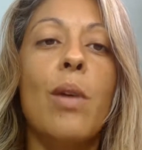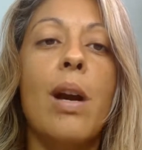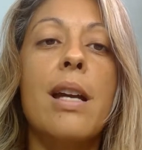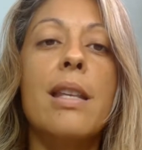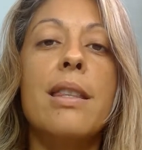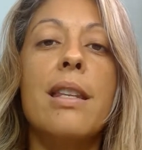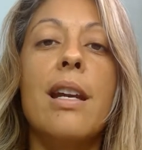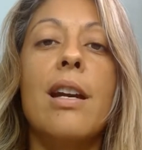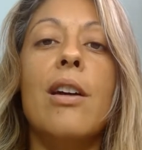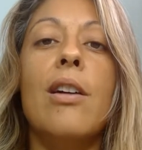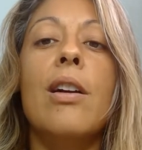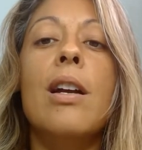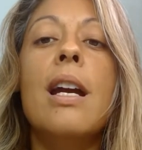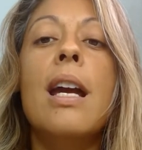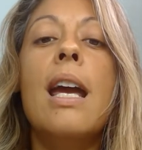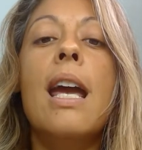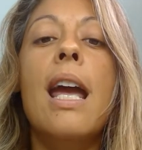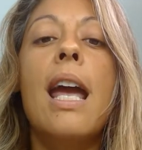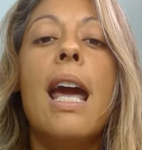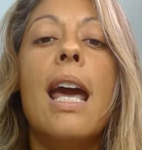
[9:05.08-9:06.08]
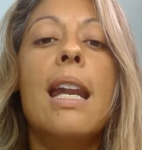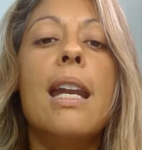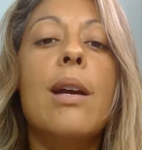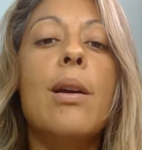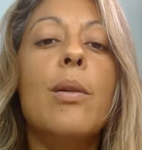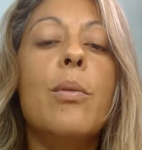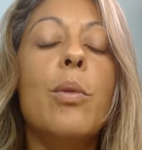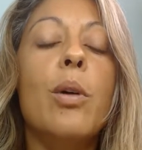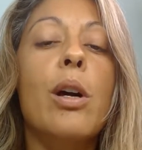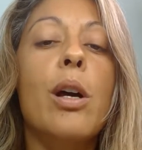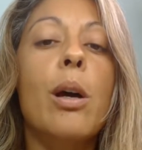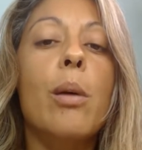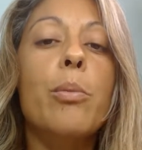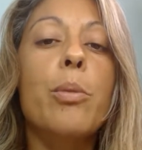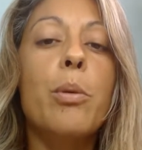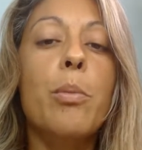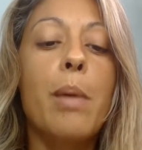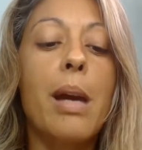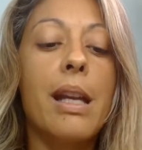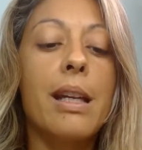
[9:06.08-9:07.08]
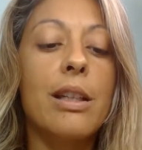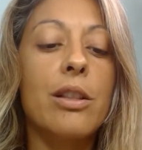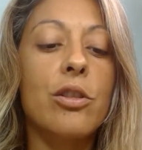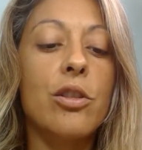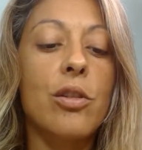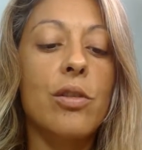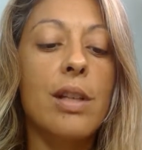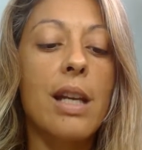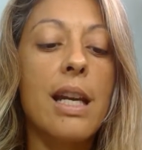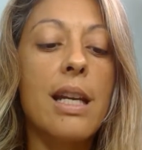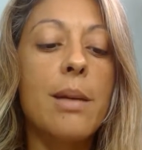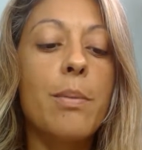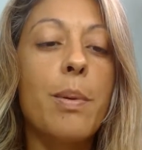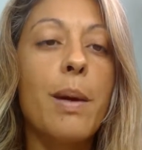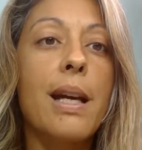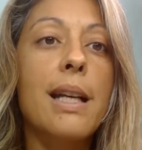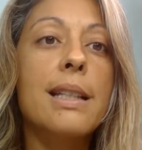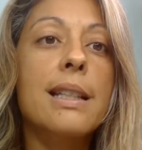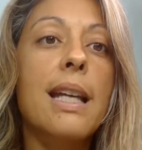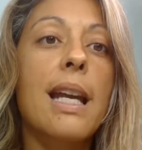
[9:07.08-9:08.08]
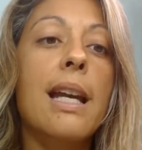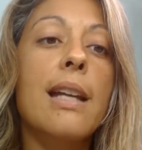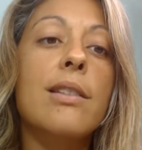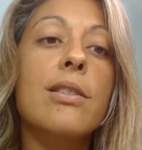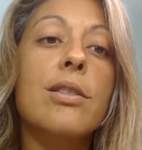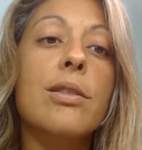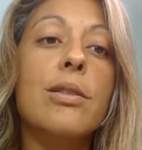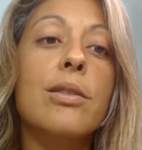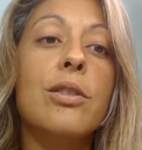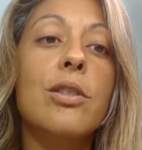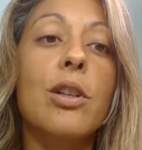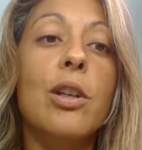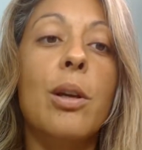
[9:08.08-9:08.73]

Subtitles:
right there, and it will help you manage your database and to